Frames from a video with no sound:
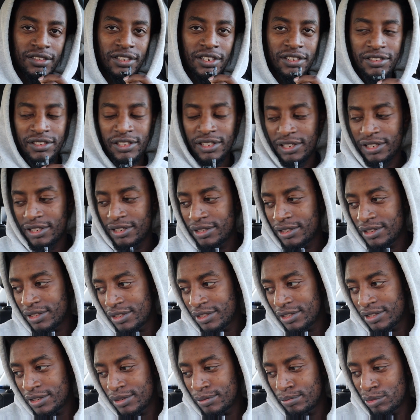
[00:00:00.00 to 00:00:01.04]
That's the
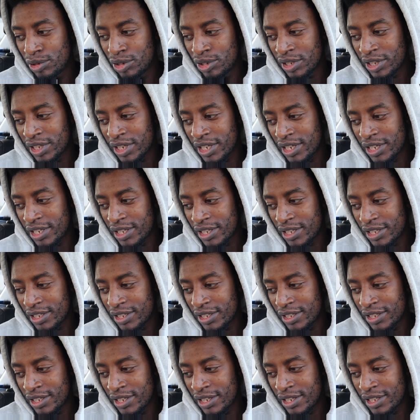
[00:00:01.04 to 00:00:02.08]
book.
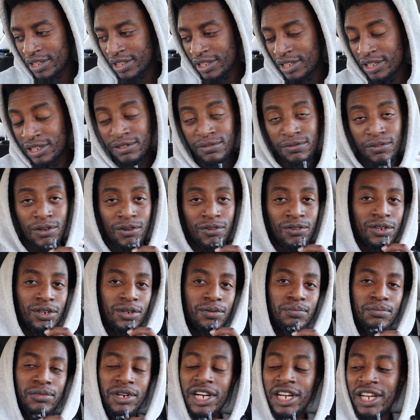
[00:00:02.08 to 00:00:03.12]
Like it's
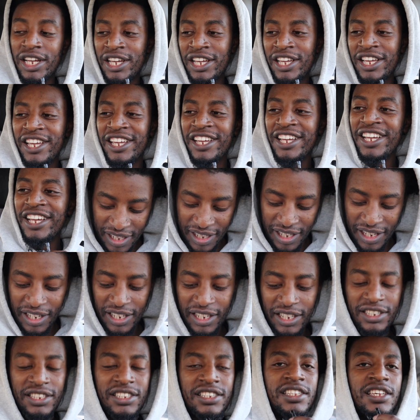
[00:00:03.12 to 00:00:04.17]
forwarded by
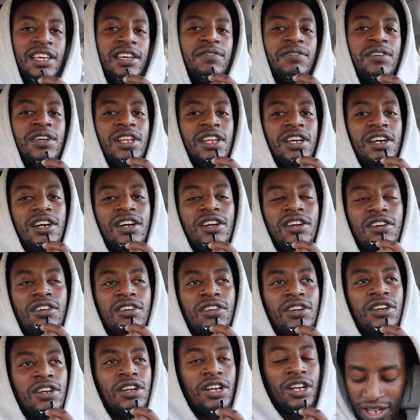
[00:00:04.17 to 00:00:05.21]
like Stephen
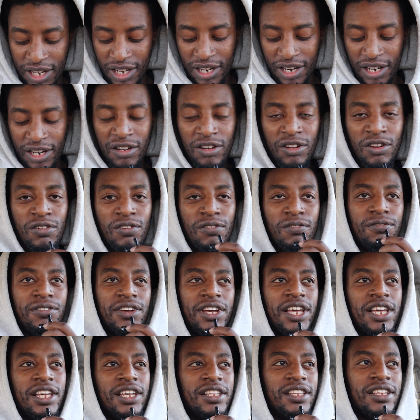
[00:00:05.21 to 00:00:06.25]
R.
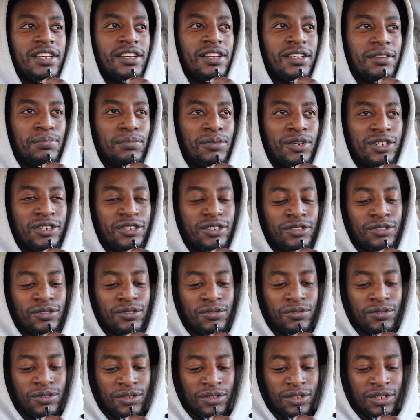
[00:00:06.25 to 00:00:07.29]
Covey, the person
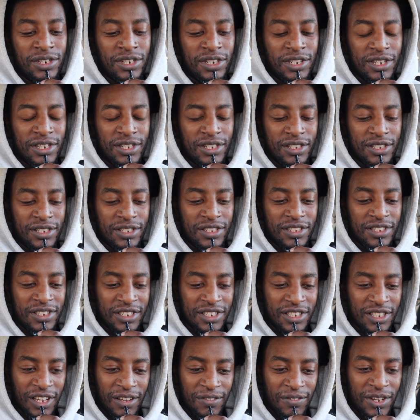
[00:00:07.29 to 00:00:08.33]
who wrote the
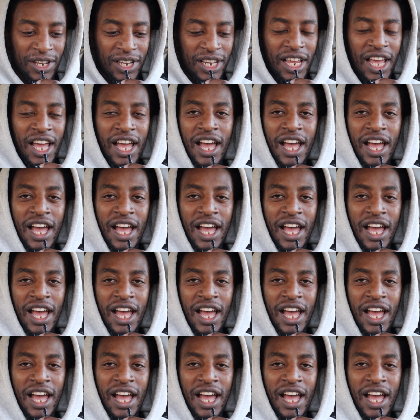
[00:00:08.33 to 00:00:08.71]
seven